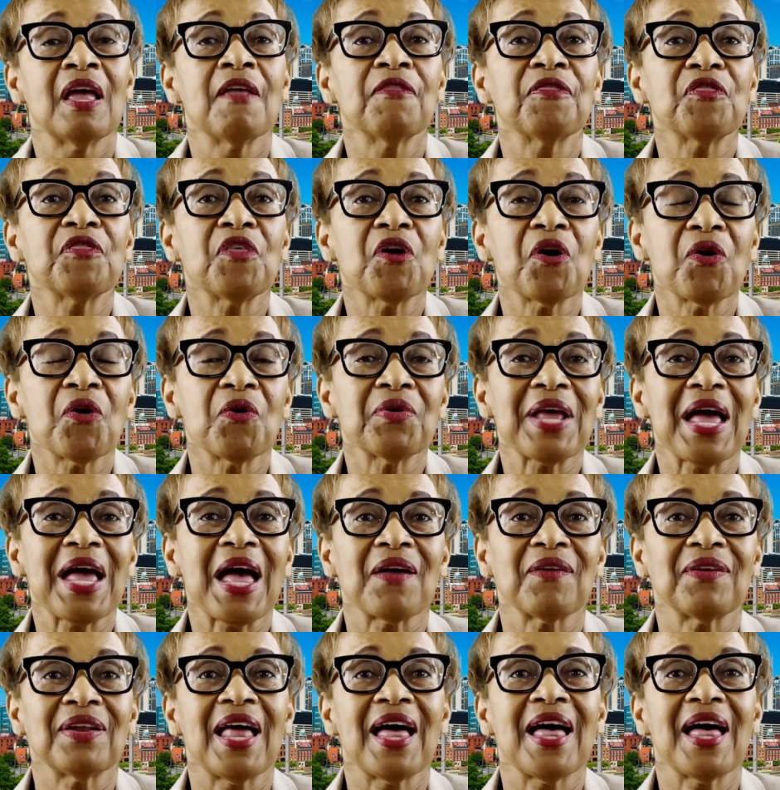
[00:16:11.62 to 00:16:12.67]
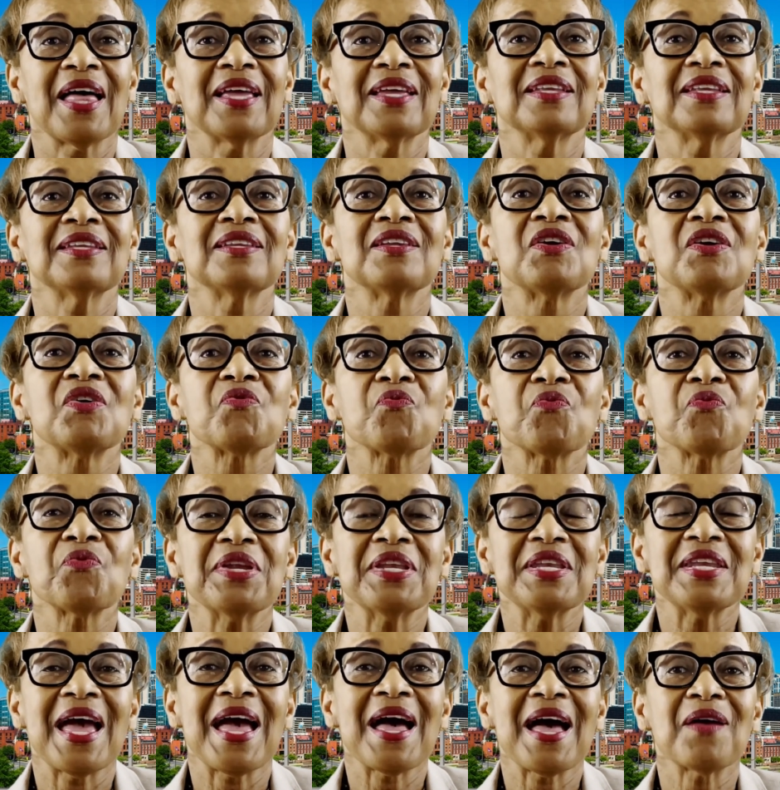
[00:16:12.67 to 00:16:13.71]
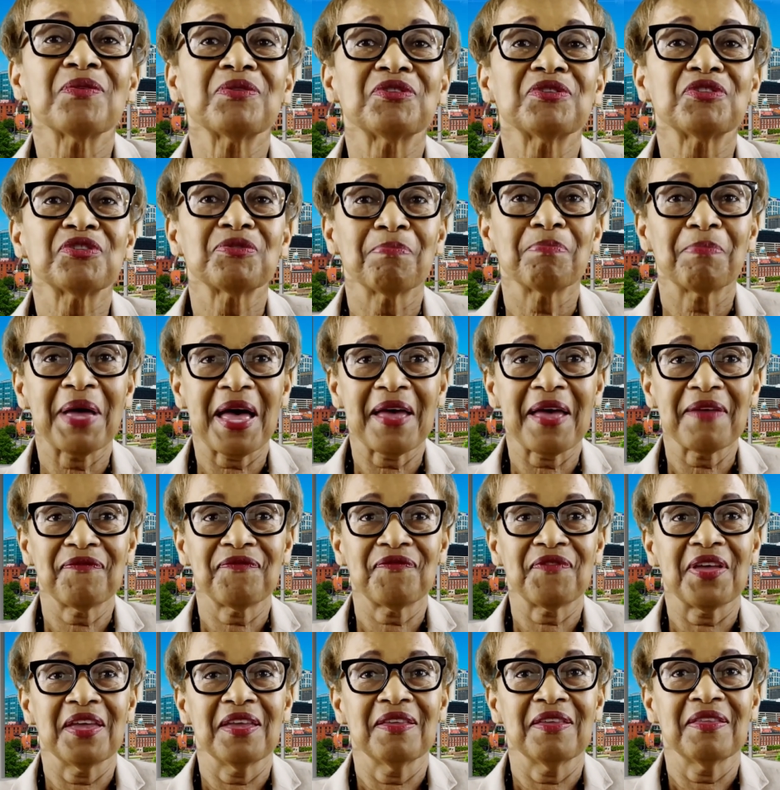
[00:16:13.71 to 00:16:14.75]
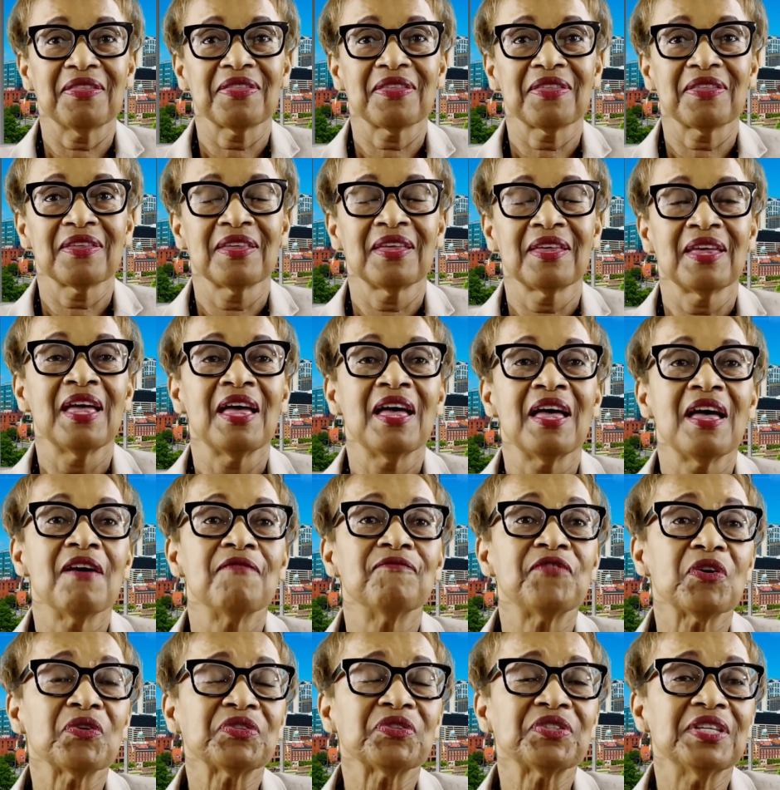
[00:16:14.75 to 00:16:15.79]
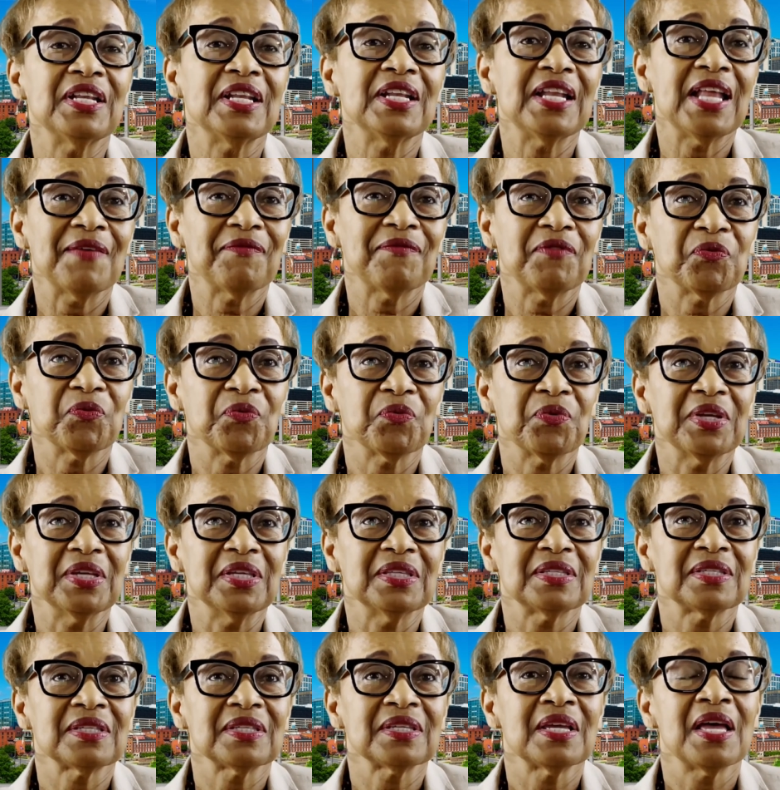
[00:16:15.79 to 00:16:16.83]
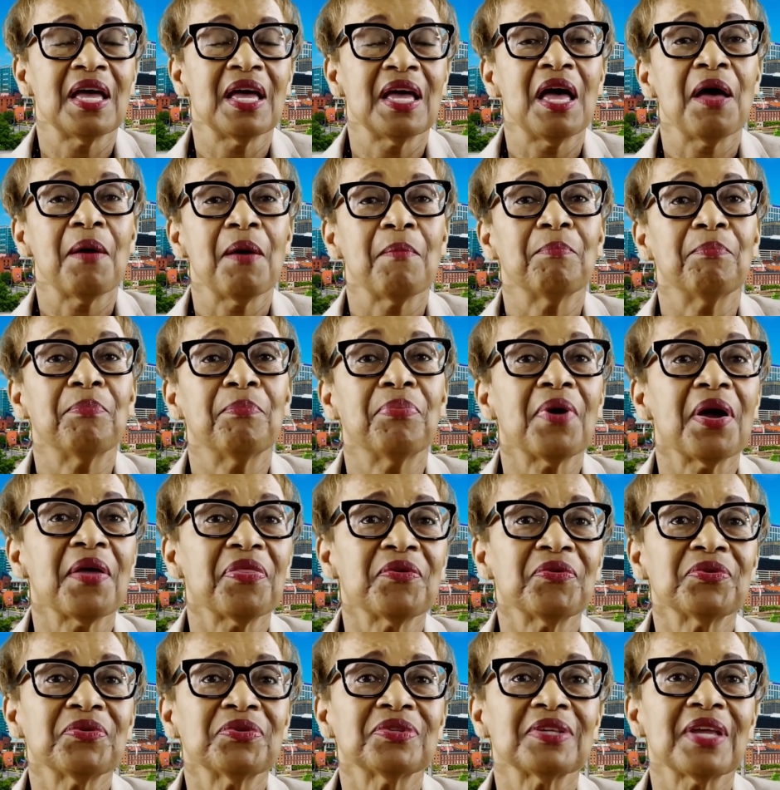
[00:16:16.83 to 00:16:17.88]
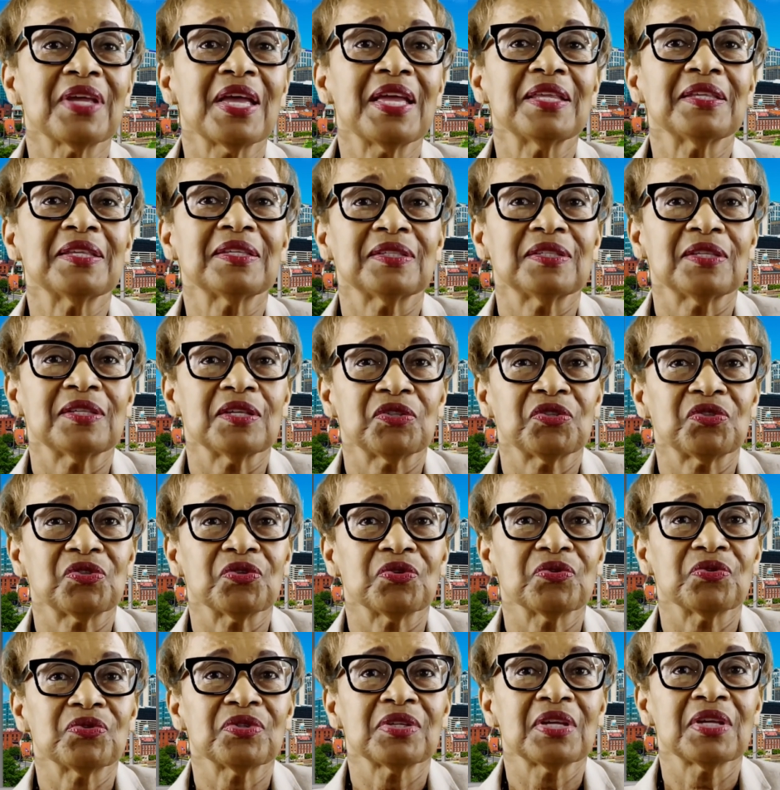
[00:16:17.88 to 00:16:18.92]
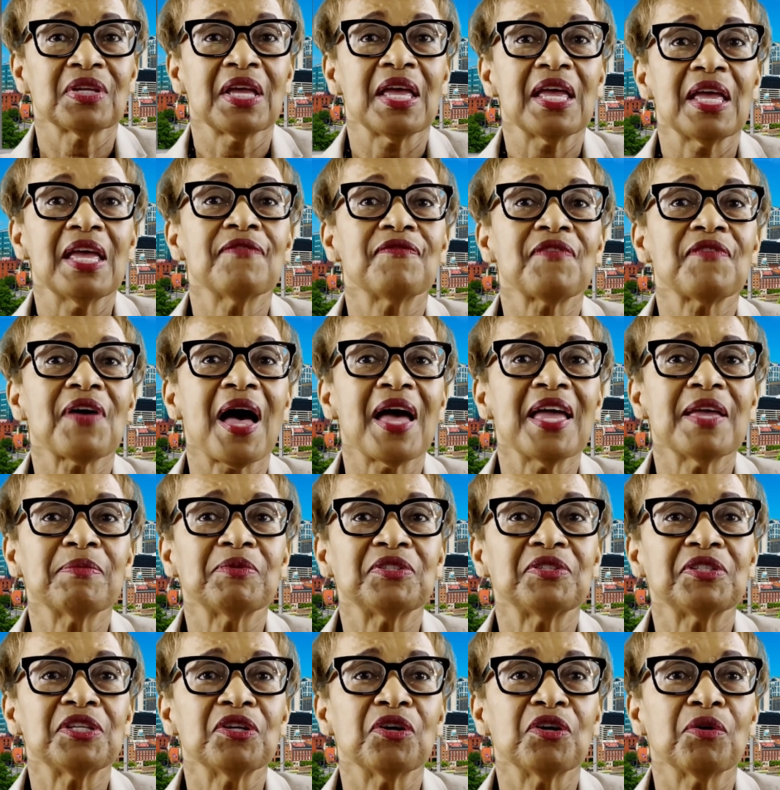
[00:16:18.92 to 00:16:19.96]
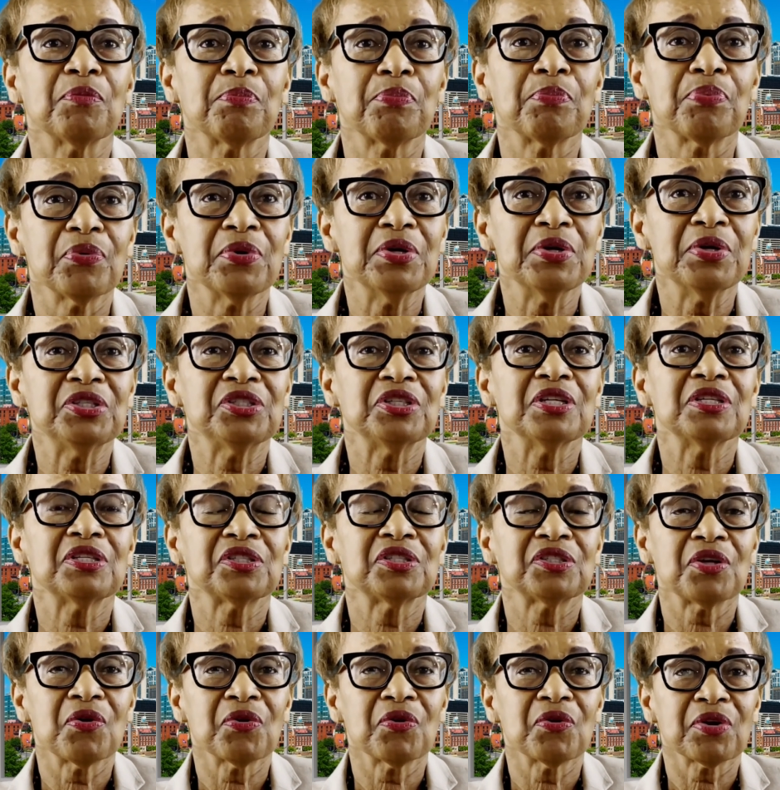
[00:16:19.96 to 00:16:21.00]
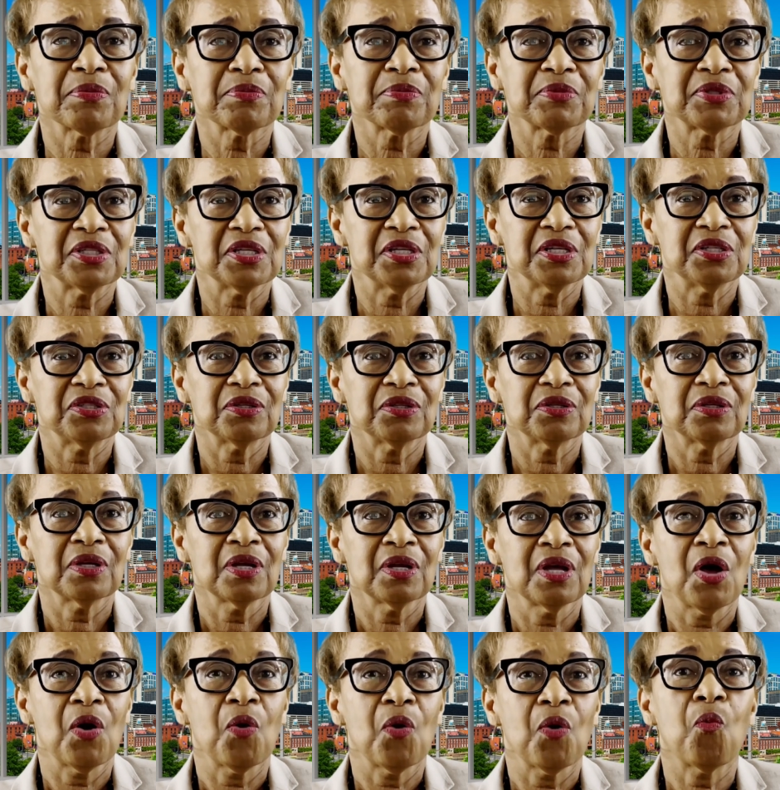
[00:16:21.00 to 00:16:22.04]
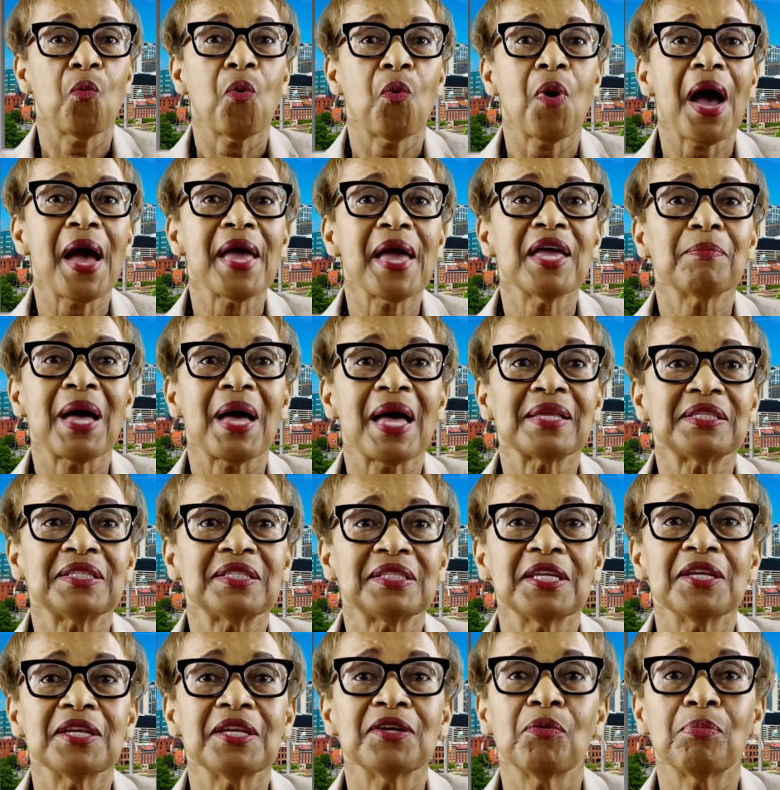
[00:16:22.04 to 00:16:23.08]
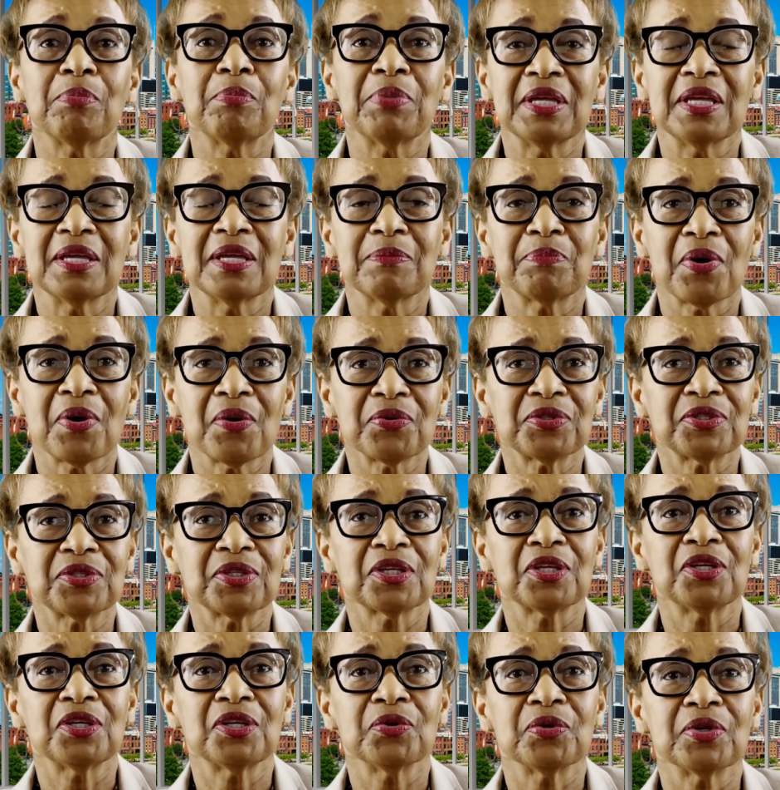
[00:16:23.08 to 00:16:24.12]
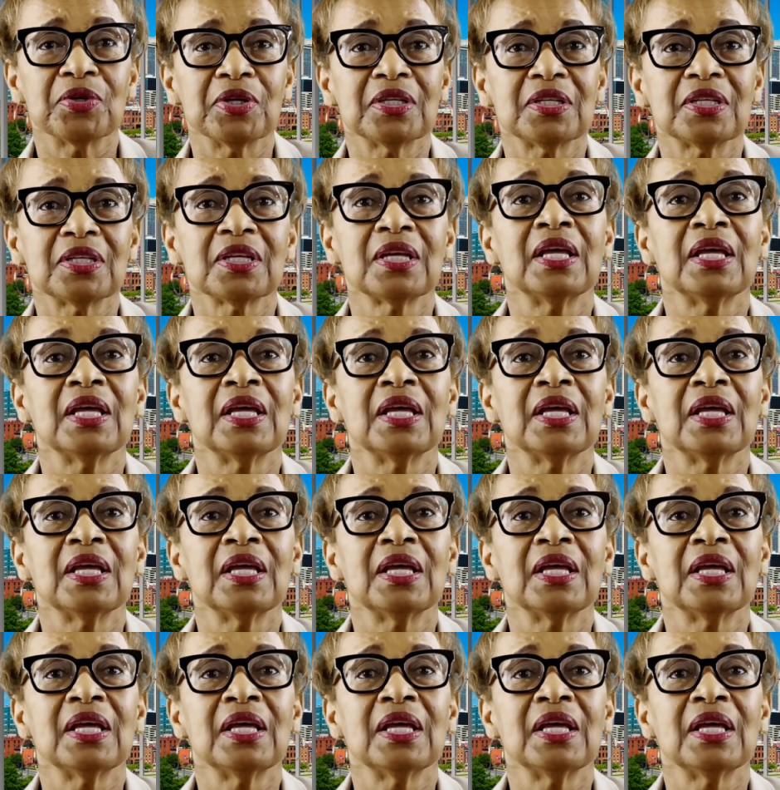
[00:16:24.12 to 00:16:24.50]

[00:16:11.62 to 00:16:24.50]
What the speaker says: Third outline, renounce by faith. Verse 11 reads, "Brothers and sisters, if I am still preaching circumcision, why am I still being persecuted?